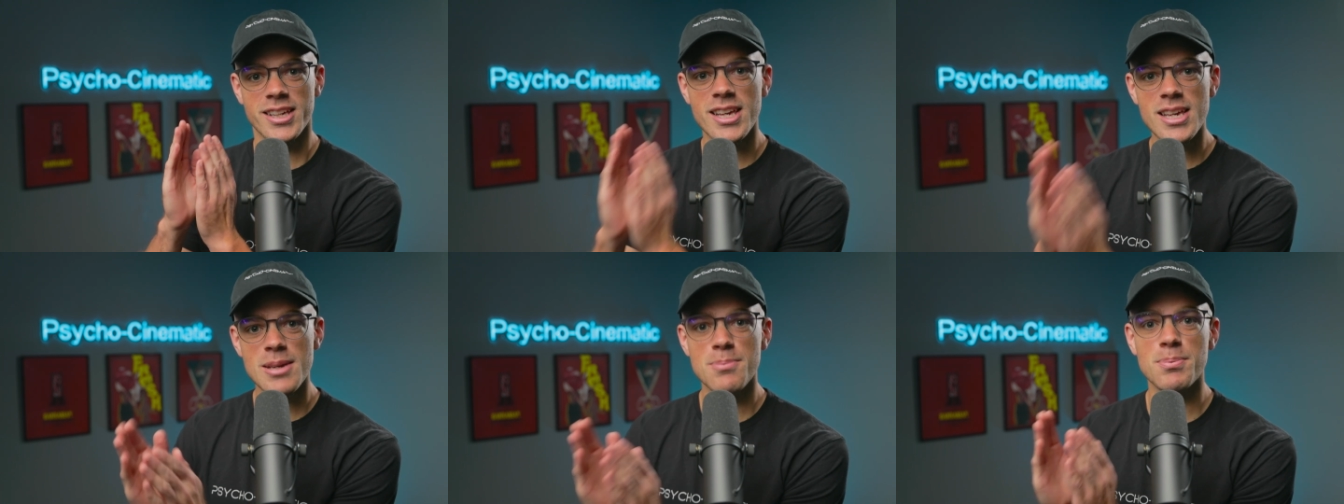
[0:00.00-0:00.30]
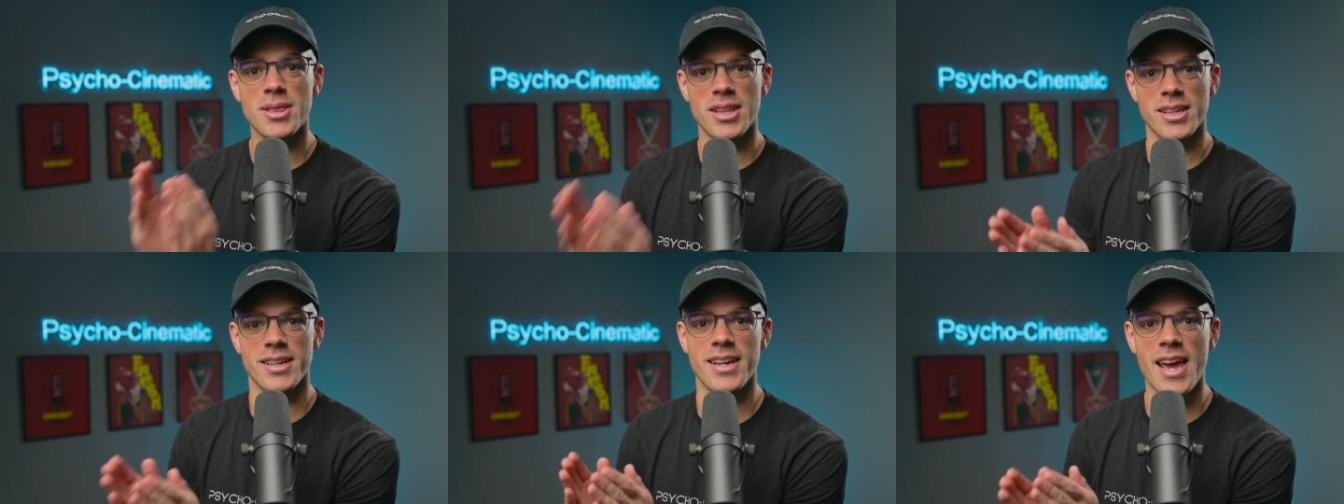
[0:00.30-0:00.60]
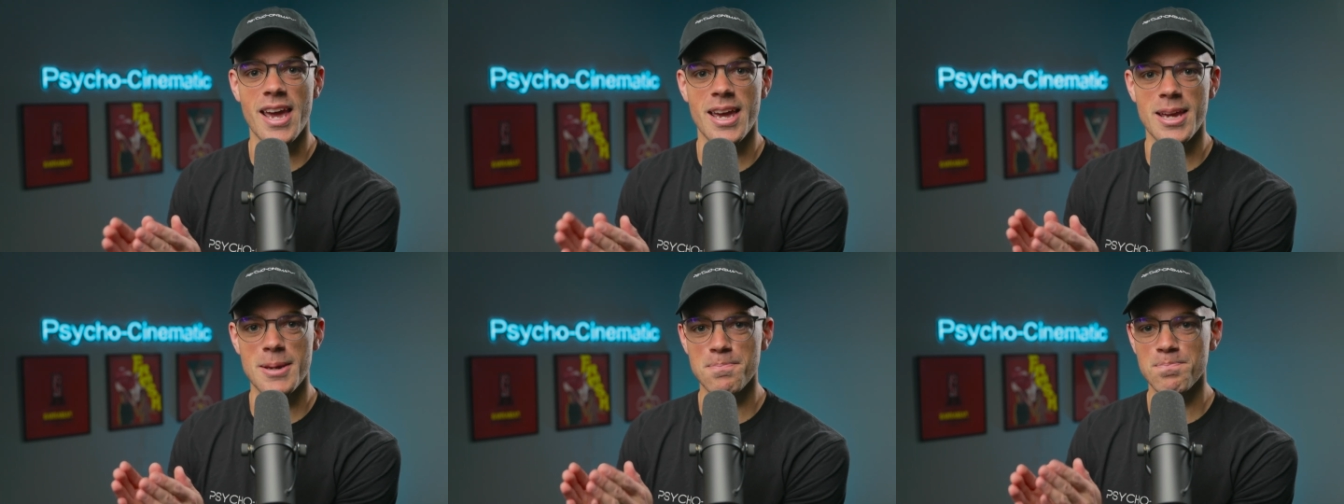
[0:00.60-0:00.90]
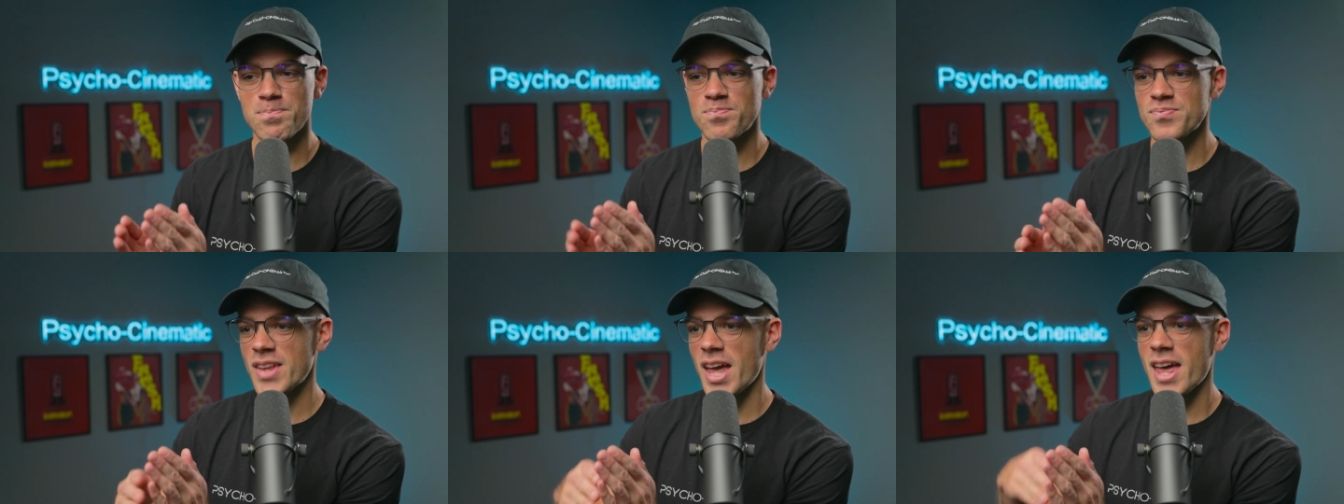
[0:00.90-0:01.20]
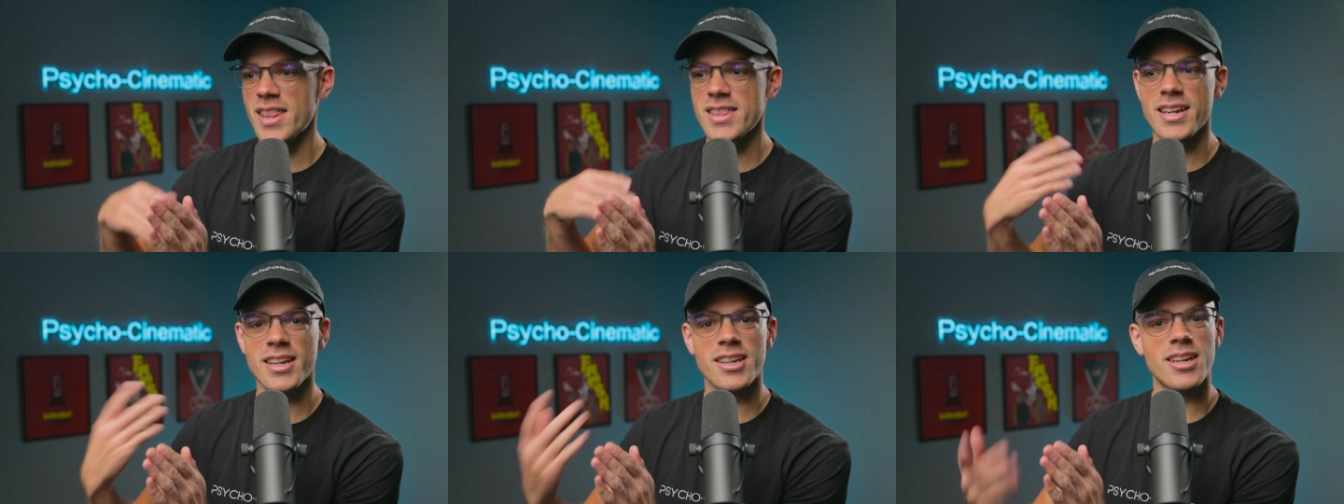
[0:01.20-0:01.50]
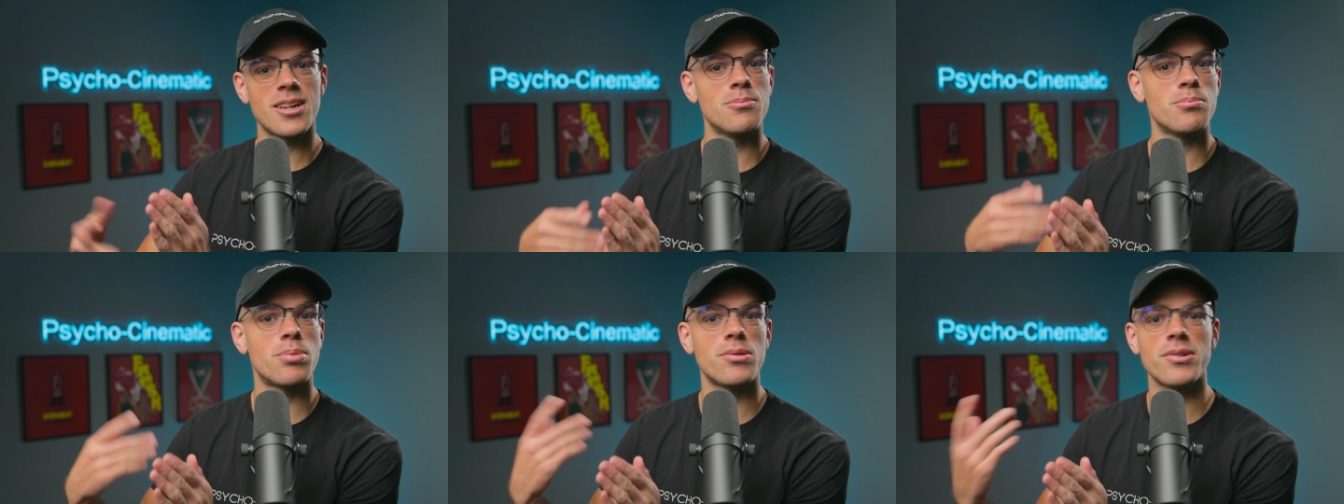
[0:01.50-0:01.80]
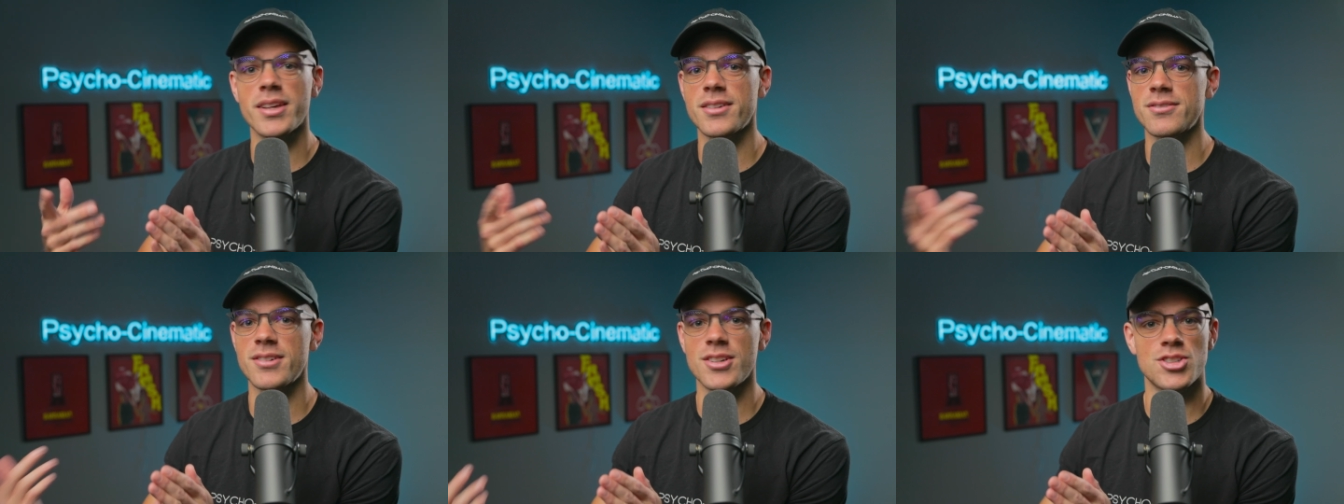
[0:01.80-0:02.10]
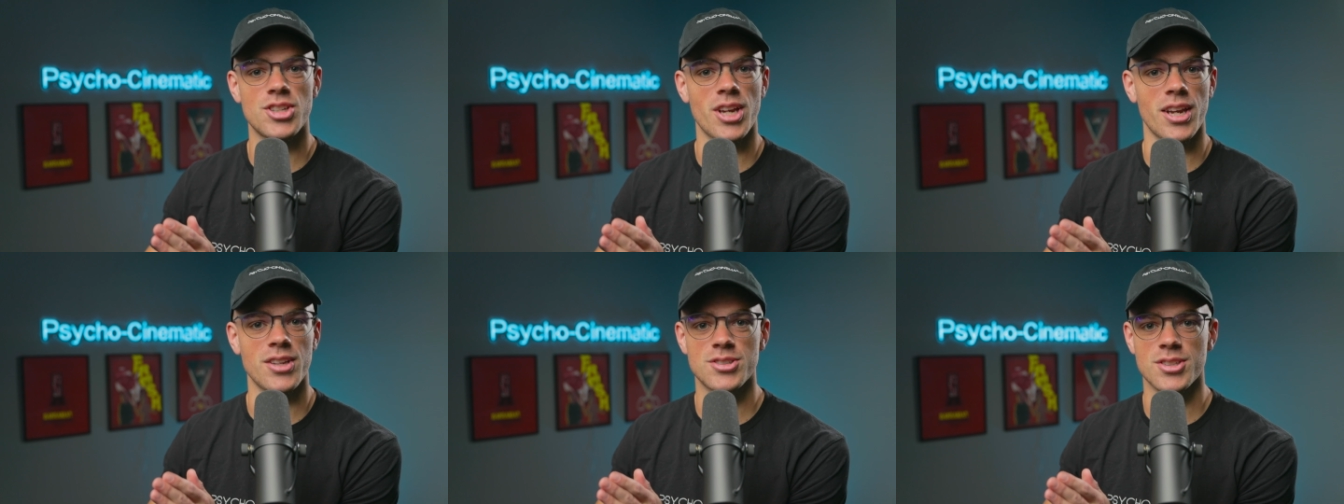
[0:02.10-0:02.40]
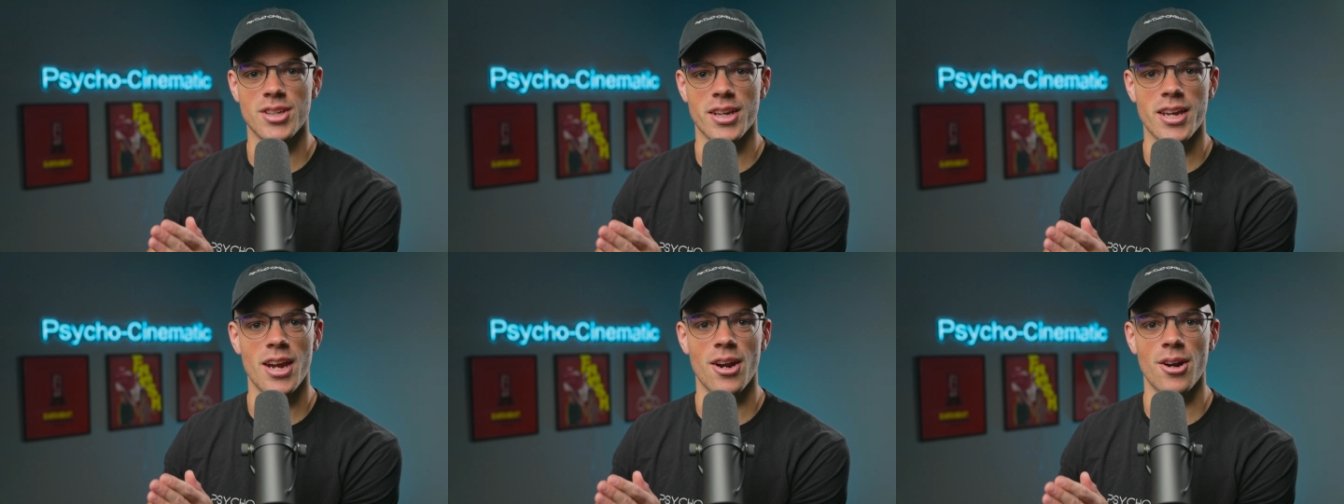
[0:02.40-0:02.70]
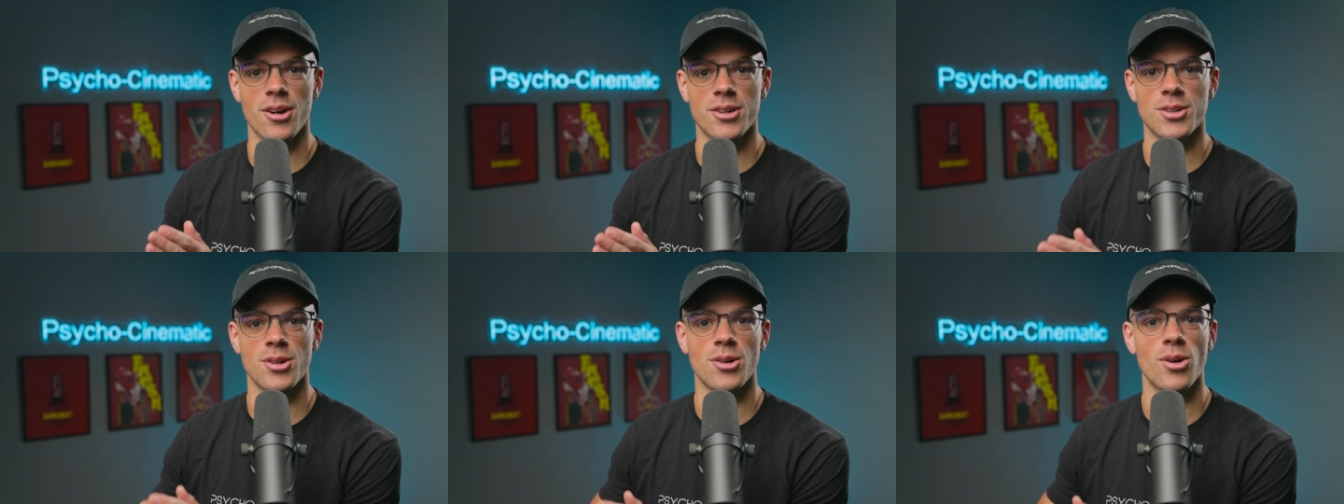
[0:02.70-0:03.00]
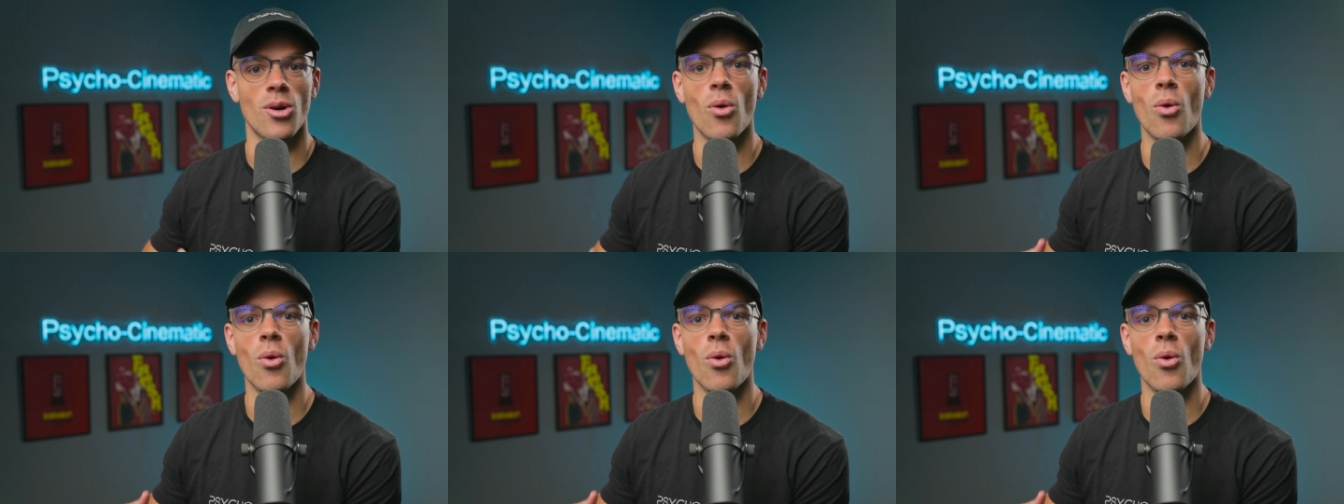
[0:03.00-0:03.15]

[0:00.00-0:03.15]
keep the name and then completely change the character